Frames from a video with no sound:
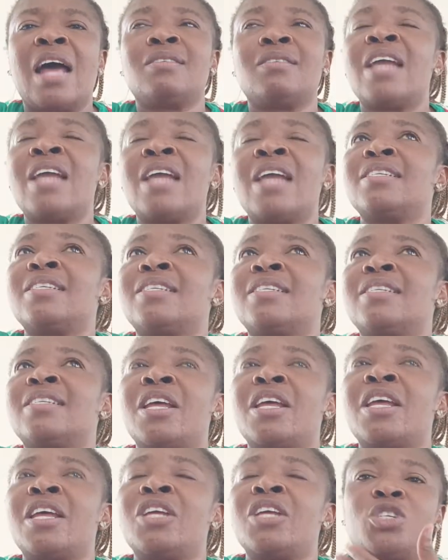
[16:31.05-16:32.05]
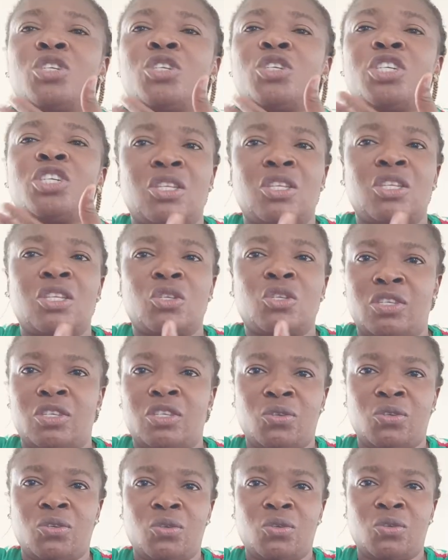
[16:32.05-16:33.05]
I decided to chat with
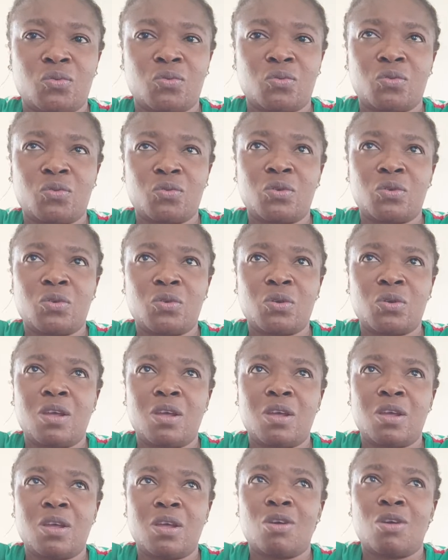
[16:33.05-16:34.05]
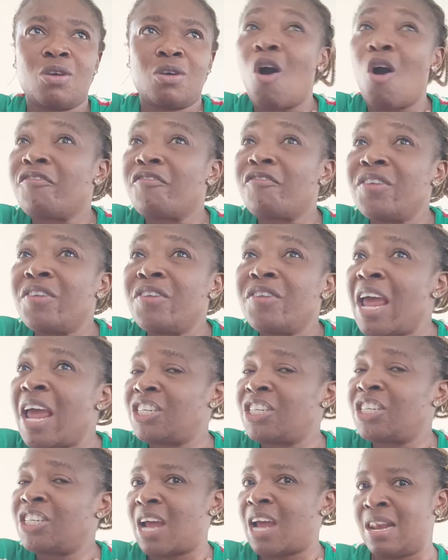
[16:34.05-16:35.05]
you
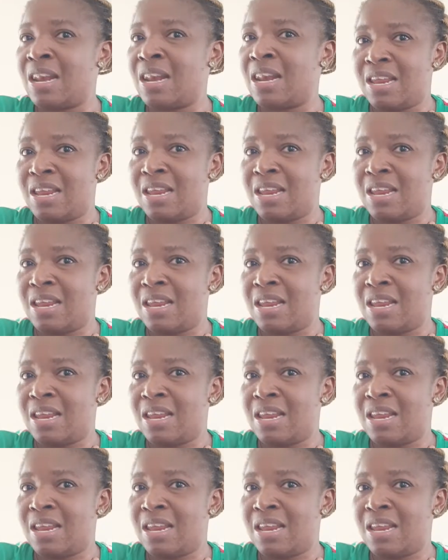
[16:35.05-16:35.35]
confidentially,